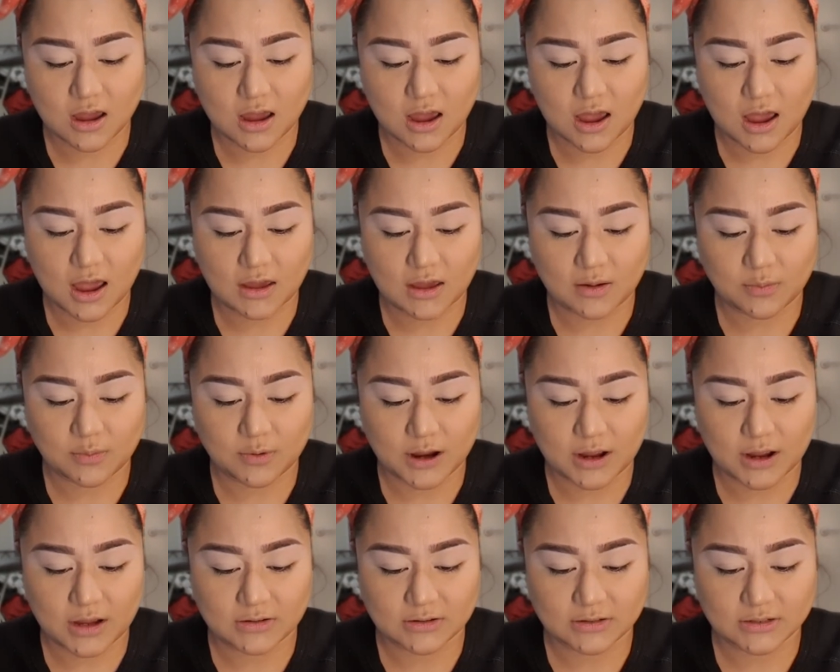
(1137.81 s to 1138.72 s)

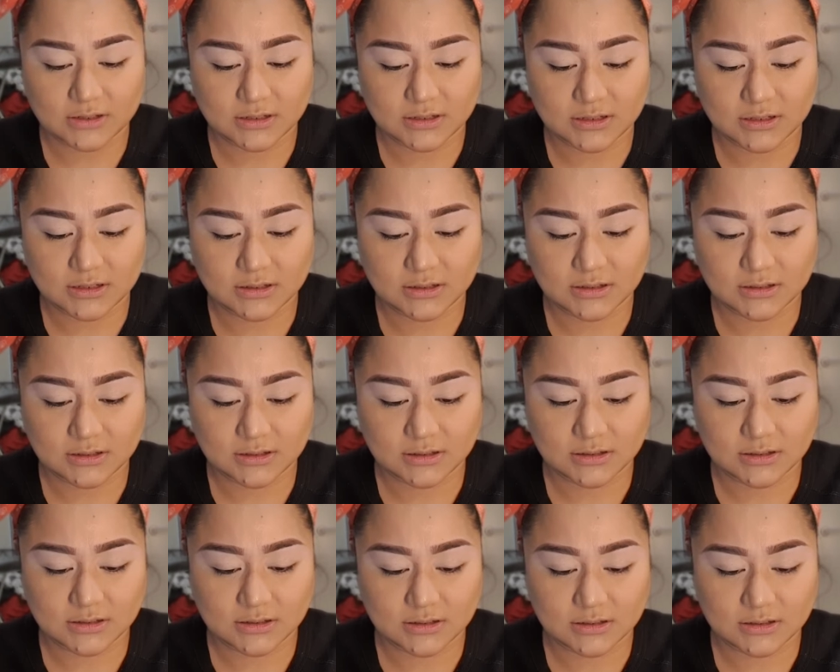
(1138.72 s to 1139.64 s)
eyebrows.
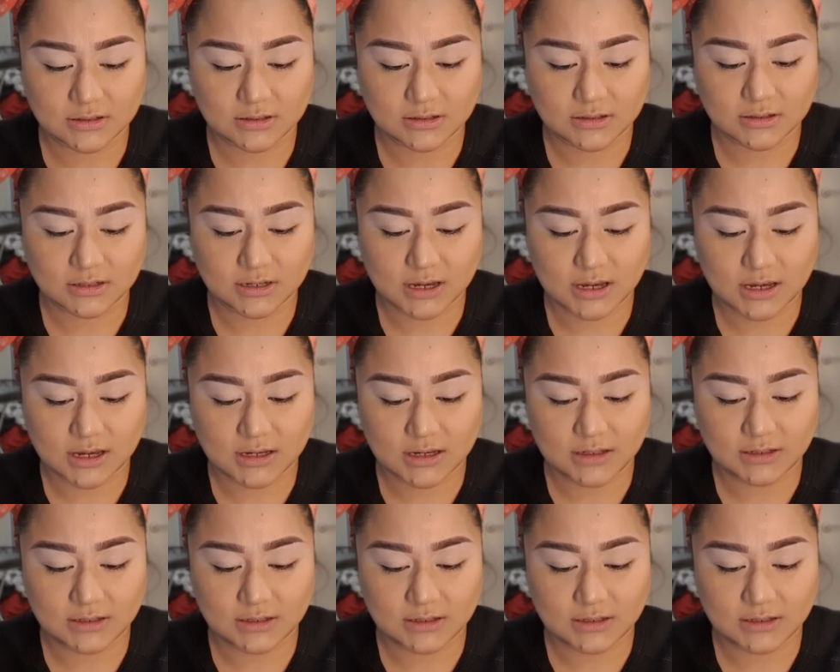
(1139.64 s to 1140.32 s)
Okay.